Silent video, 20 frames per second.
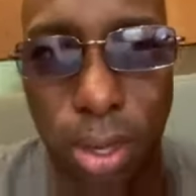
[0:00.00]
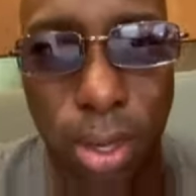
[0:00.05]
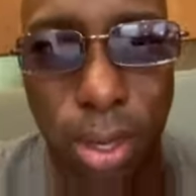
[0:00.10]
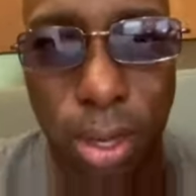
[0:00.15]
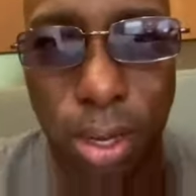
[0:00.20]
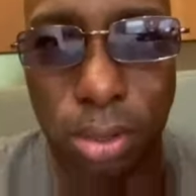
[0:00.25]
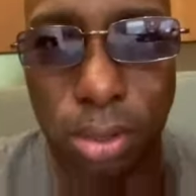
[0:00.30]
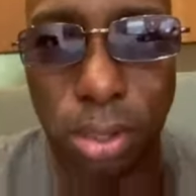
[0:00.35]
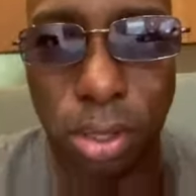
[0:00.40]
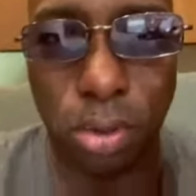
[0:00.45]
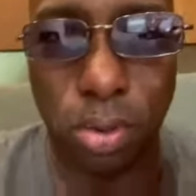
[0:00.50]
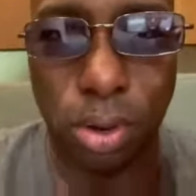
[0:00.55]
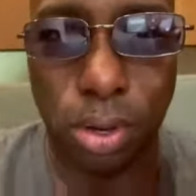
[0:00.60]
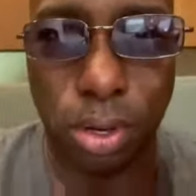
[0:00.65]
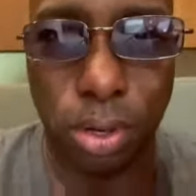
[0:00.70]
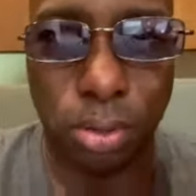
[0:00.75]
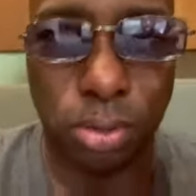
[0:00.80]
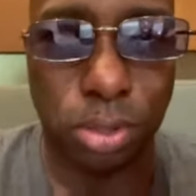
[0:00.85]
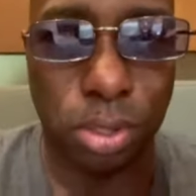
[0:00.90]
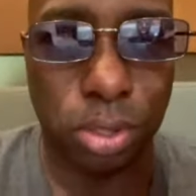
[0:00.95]
How's it going,
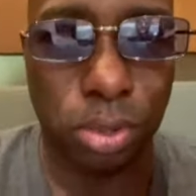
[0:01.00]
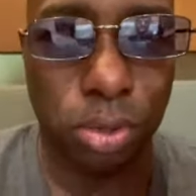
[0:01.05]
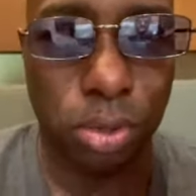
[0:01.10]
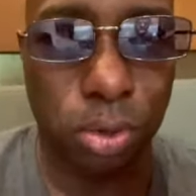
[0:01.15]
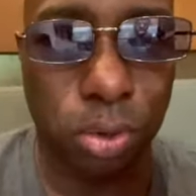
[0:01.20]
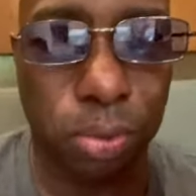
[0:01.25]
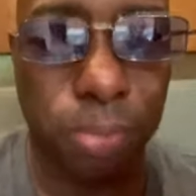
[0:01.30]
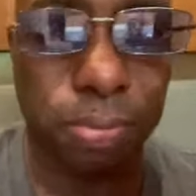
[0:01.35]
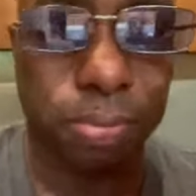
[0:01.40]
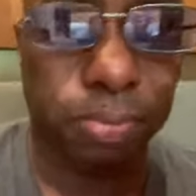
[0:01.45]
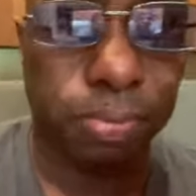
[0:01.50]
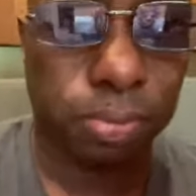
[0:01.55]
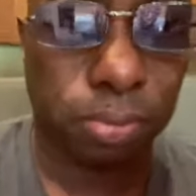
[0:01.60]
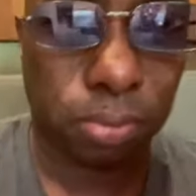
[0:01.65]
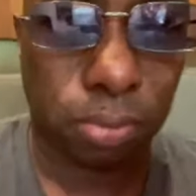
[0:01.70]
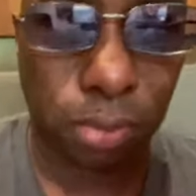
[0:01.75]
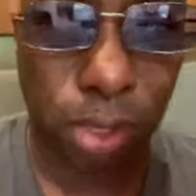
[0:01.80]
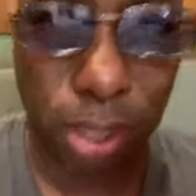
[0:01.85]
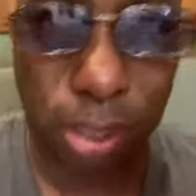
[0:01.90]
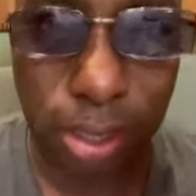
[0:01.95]
YouTube?
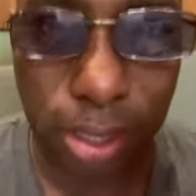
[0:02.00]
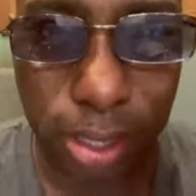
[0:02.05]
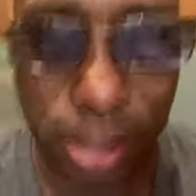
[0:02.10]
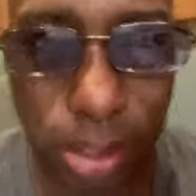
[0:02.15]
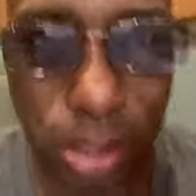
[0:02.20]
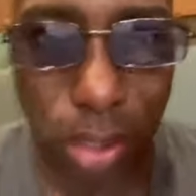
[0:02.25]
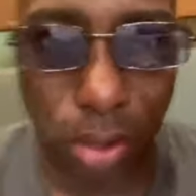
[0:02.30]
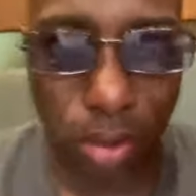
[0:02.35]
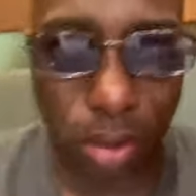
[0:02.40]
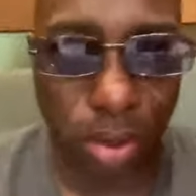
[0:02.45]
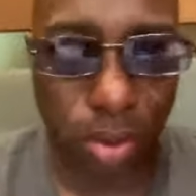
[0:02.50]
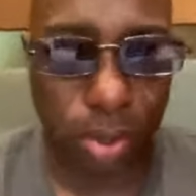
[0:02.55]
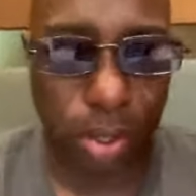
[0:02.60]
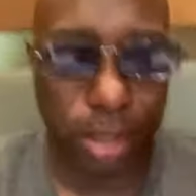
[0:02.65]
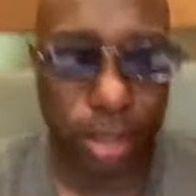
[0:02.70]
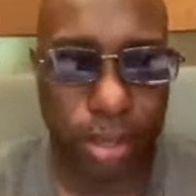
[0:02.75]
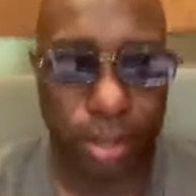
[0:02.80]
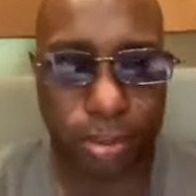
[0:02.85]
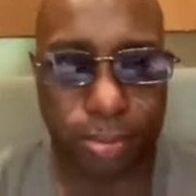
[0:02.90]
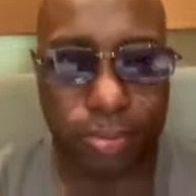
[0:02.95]
T Solo
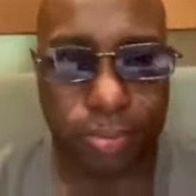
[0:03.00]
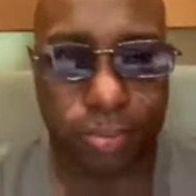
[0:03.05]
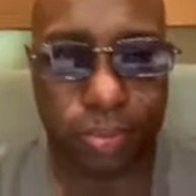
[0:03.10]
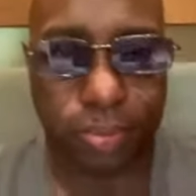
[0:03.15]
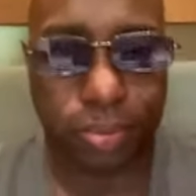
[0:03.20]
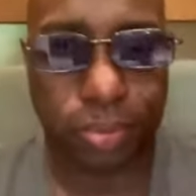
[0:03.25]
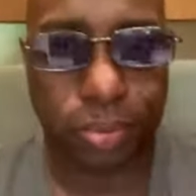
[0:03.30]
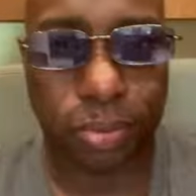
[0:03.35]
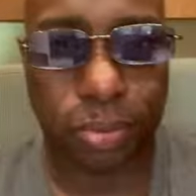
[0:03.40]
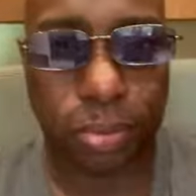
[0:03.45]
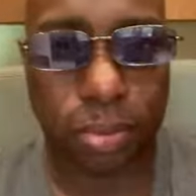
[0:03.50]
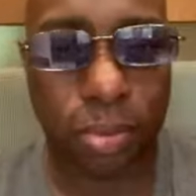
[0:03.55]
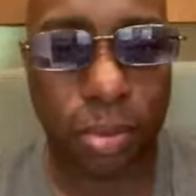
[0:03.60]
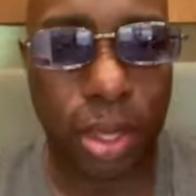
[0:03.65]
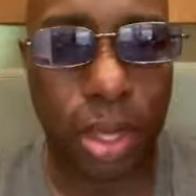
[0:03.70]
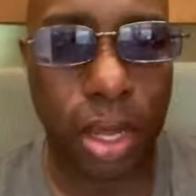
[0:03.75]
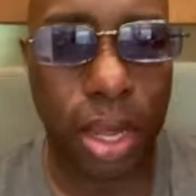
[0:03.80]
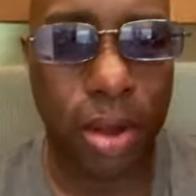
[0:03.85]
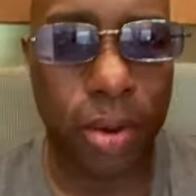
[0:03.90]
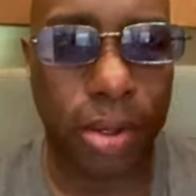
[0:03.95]
here.
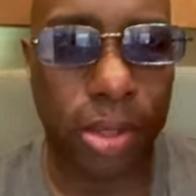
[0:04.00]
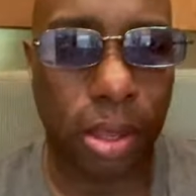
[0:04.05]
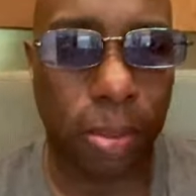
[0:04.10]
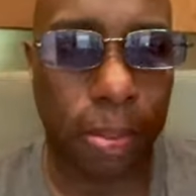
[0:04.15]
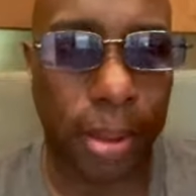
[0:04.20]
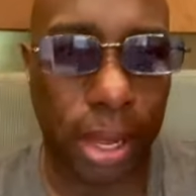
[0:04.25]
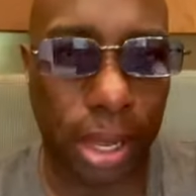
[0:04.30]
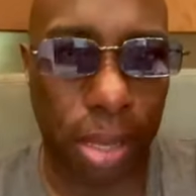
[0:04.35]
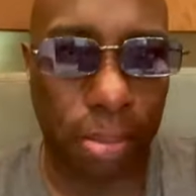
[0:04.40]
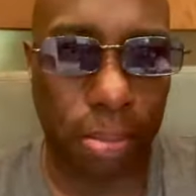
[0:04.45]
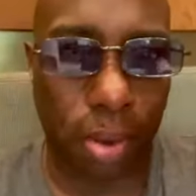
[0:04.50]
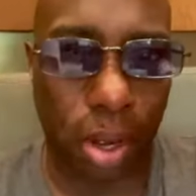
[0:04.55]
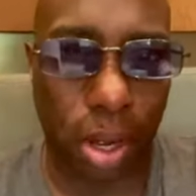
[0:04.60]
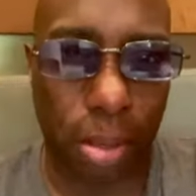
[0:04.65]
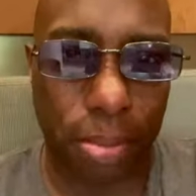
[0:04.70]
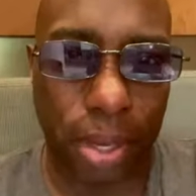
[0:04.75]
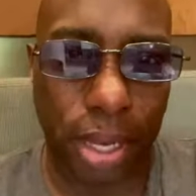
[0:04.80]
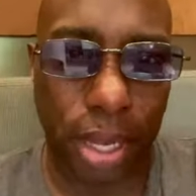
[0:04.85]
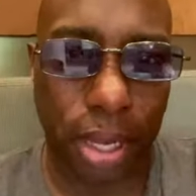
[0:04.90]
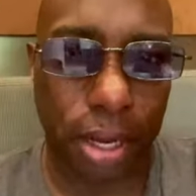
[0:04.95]
Here at the Pig and
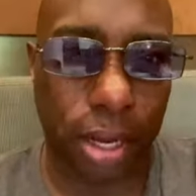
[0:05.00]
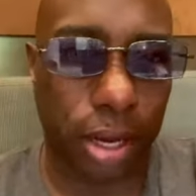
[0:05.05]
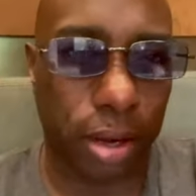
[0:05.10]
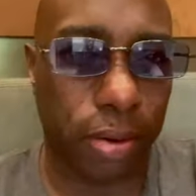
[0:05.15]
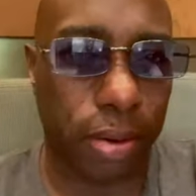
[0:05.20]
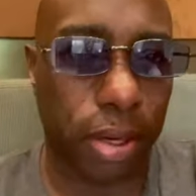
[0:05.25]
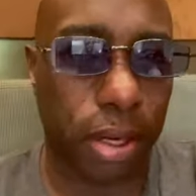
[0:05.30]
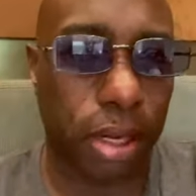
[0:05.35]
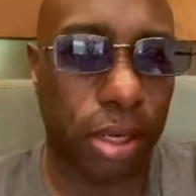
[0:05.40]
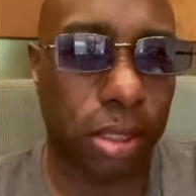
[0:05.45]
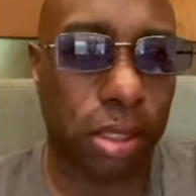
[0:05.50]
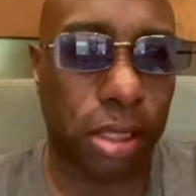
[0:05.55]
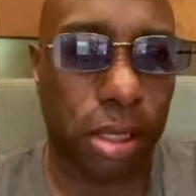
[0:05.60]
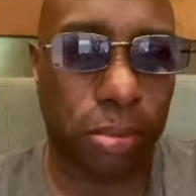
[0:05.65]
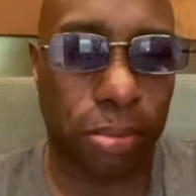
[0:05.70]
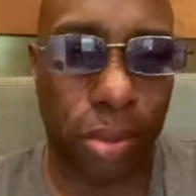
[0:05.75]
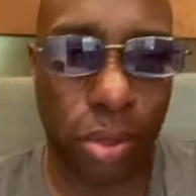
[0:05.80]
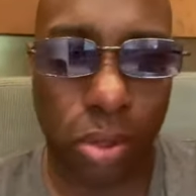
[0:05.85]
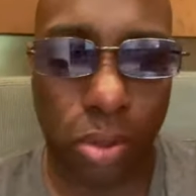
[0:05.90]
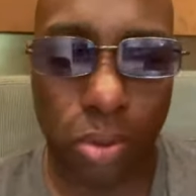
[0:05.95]
Palm again here in
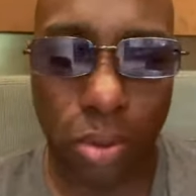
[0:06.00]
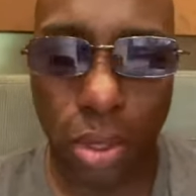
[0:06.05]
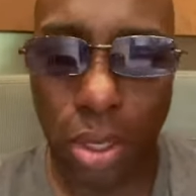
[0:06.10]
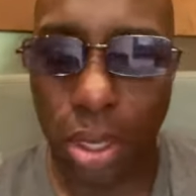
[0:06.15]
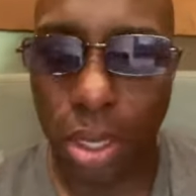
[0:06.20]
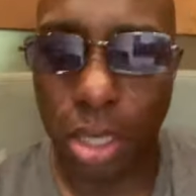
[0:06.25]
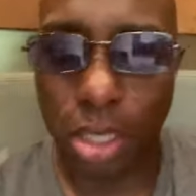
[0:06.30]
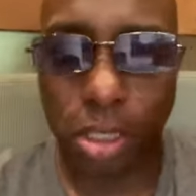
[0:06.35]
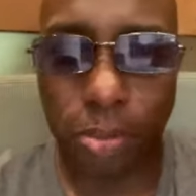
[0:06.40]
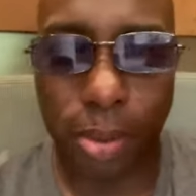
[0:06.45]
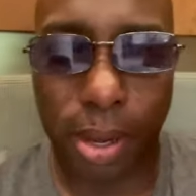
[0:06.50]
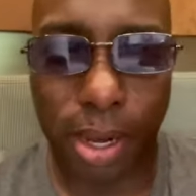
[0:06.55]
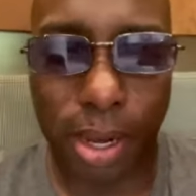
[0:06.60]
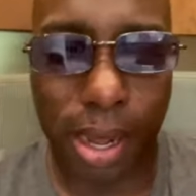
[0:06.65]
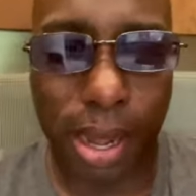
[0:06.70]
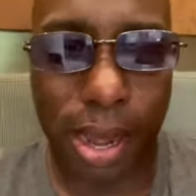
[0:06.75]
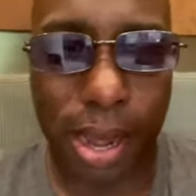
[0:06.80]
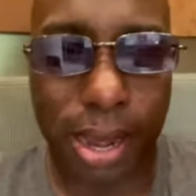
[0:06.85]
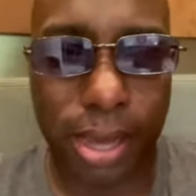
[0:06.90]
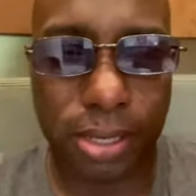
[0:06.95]
Cebu. It's my
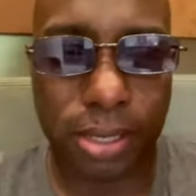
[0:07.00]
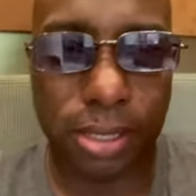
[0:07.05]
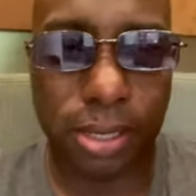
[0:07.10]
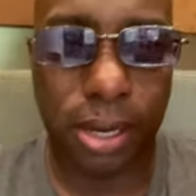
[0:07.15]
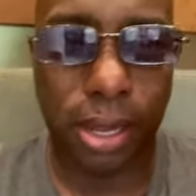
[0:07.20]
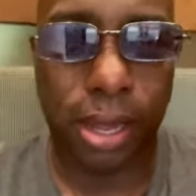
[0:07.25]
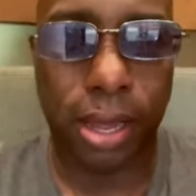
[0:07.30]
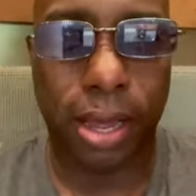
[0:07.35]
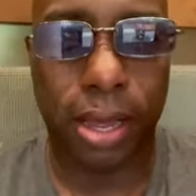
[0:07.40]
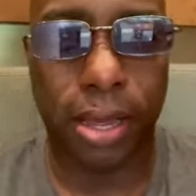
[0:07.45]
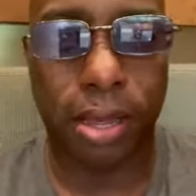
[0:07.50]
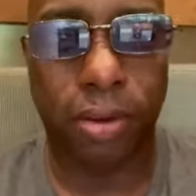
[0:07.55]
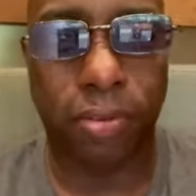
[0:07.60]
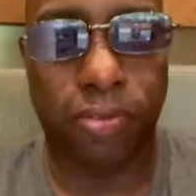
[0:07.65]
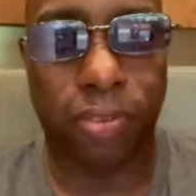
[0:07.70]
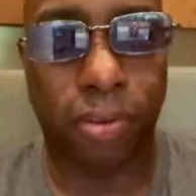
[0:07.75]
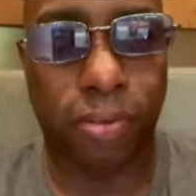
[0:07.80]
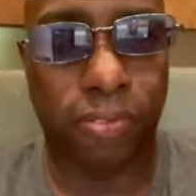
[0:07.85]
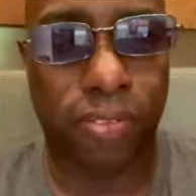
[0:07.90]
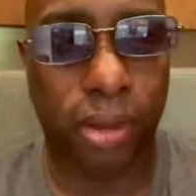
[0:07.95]
last day in
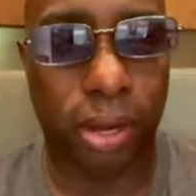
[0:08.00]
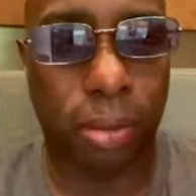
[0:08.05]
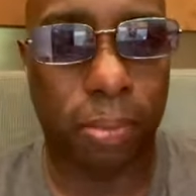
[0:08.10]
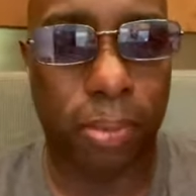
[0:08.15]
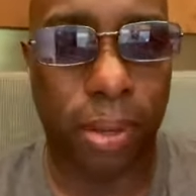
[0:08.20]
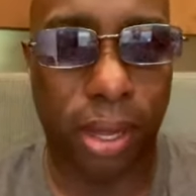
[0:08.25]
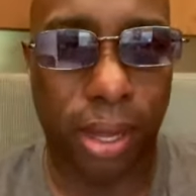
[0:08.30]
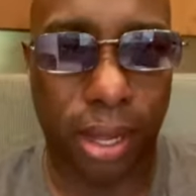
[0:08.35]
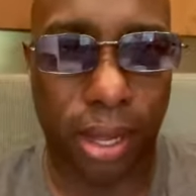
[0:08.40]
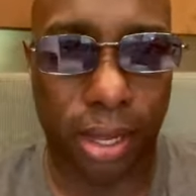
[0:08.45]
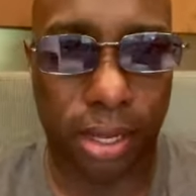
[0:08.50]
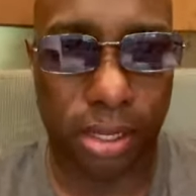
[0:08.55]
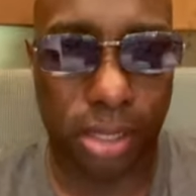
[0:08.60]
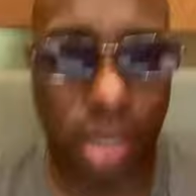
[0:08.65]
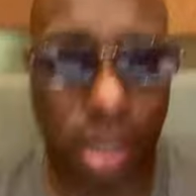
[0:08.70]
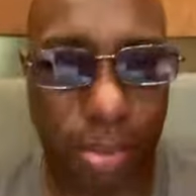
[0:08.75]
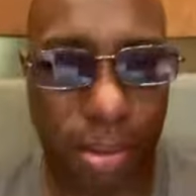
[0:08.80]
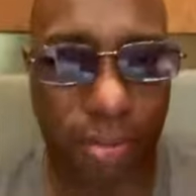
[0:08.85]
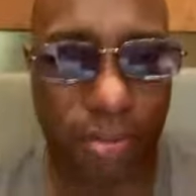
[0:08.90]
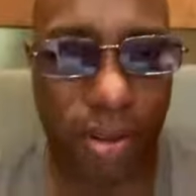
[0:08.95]
the Philippines.
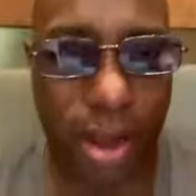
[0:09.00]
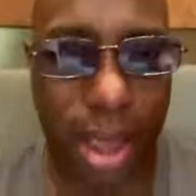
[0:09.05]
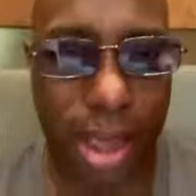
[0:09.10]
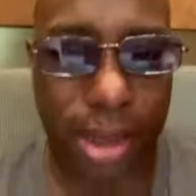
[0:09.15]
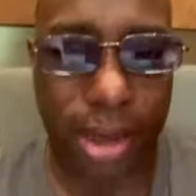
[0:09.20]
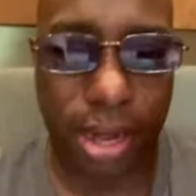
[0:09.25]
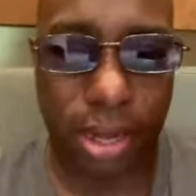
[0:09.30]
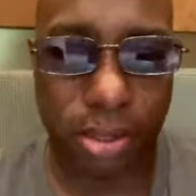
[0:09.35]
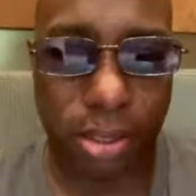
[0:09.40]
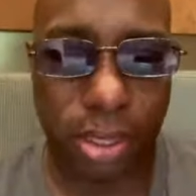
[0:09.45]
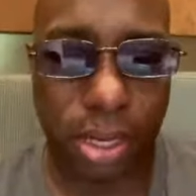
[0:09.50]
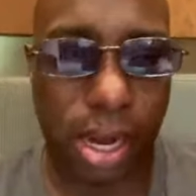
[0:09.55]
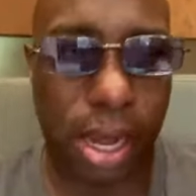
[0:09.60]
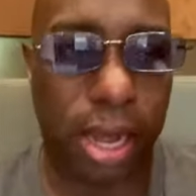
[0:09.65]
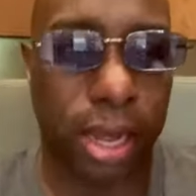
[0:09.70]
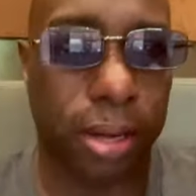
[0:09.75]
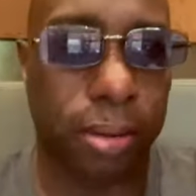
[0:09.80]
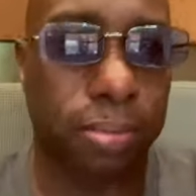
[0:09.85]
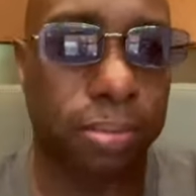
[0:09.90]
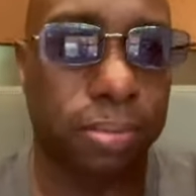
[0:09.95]
I'll be flying out tonight.